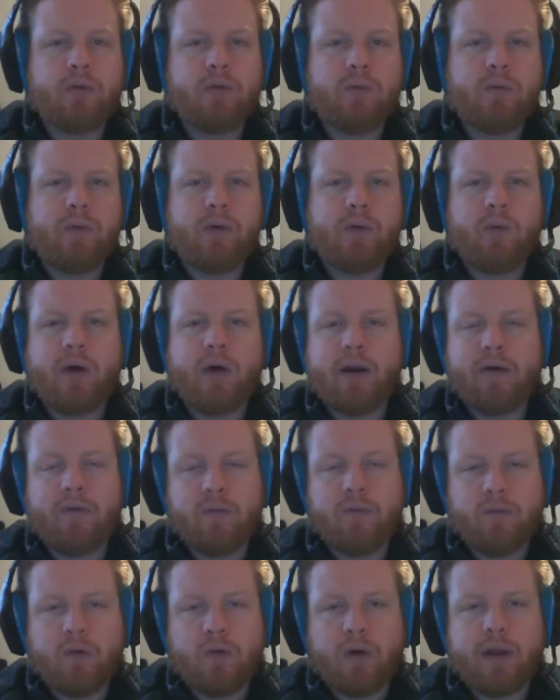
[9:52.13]
we want to
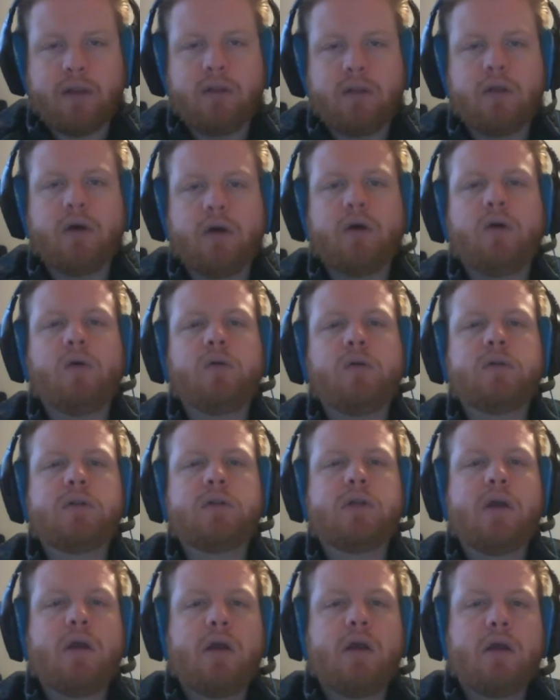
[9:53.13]
avoid those.
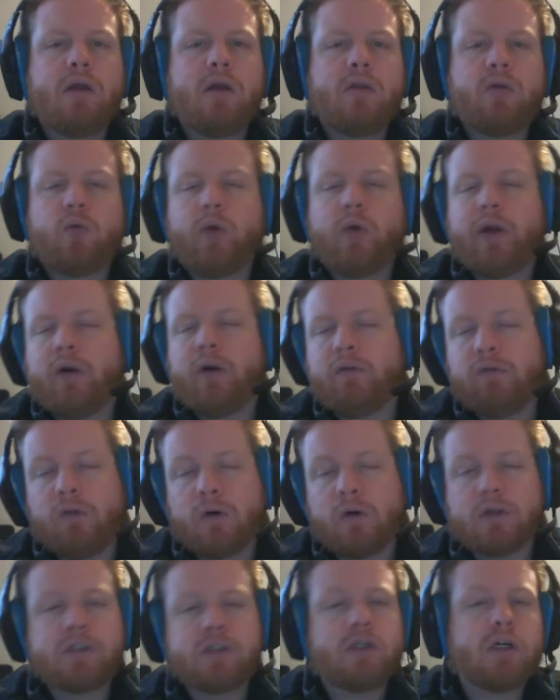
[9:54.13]
3 or
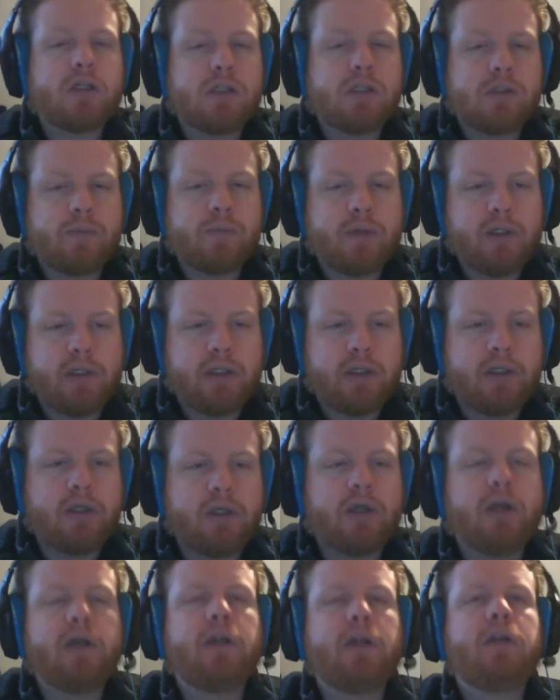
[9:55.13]
4 stars is pretty
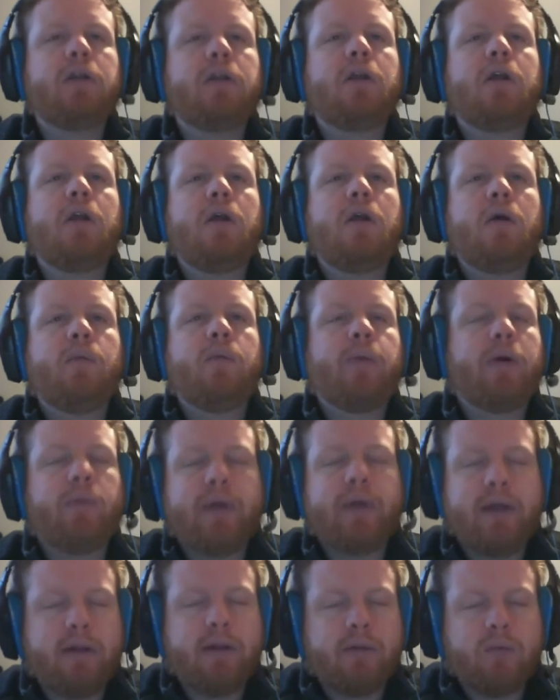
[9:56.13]
good. By
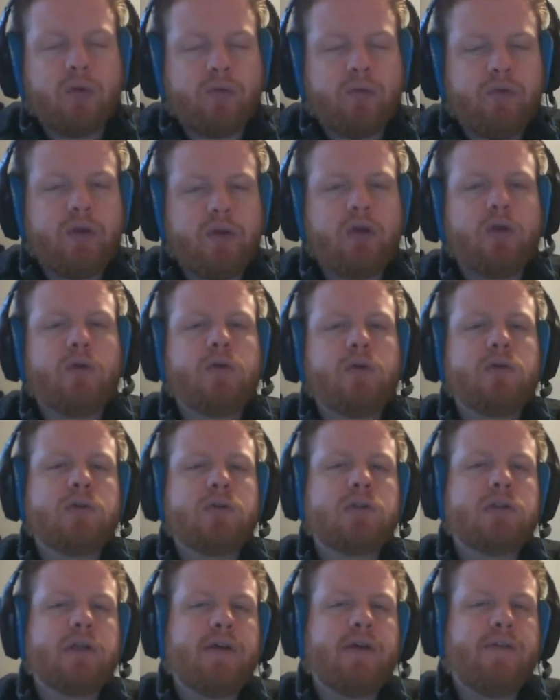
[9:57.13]
reading the
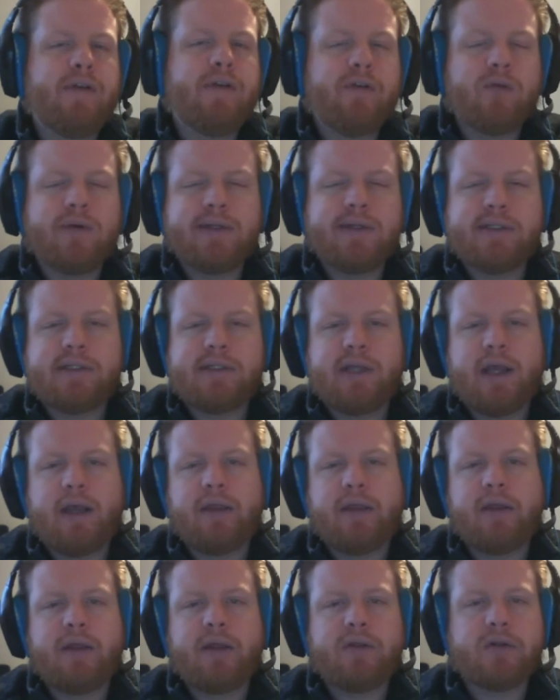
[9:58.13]
reviews, if everyone's saying
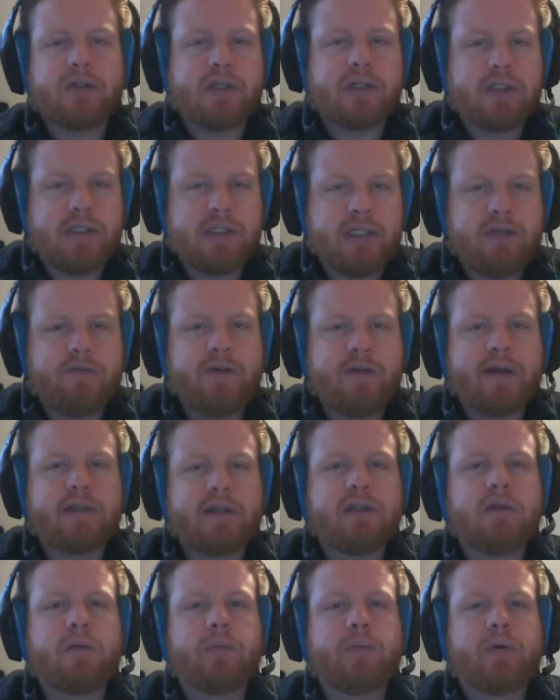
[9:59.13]
that there's a defect
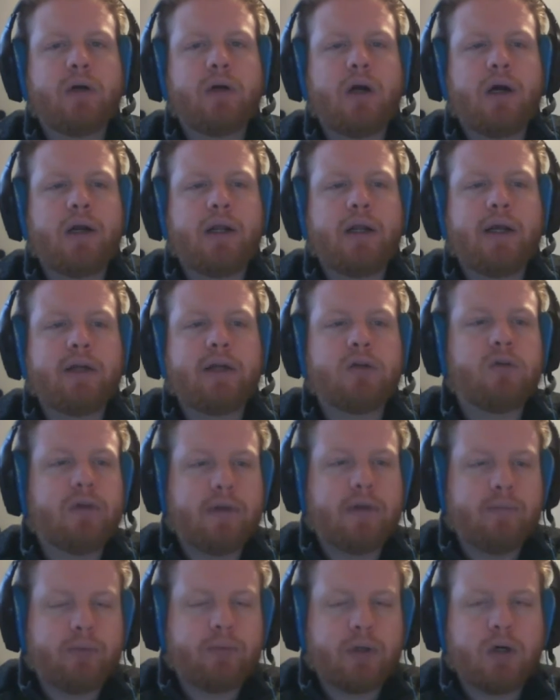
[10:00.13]
in the product or
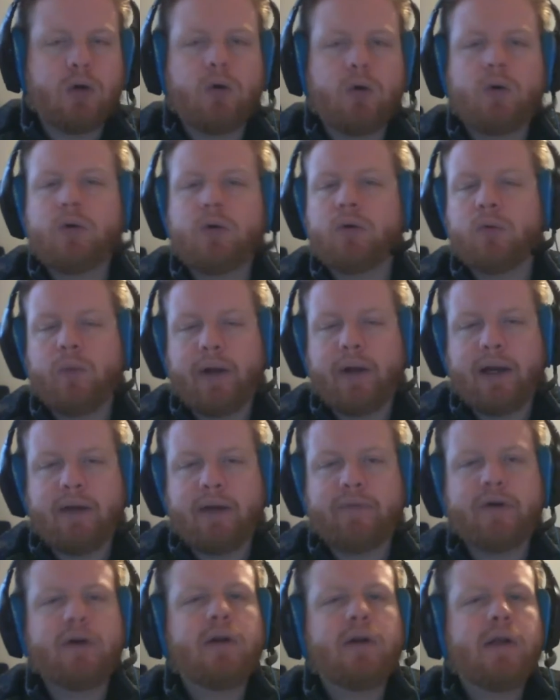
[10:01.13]
a broke or whatever,